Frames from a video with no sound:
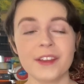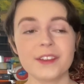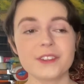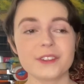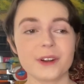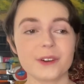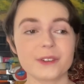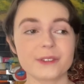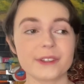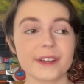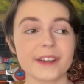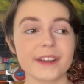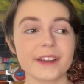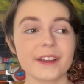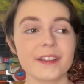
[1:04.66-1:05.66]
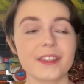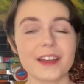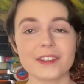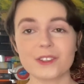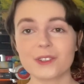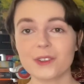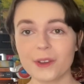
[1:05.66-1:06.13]
So I was like,
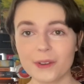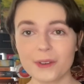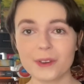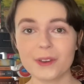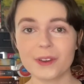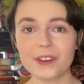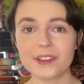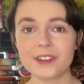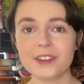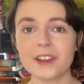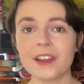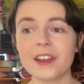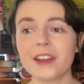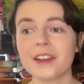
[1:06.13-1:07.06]
that's so good.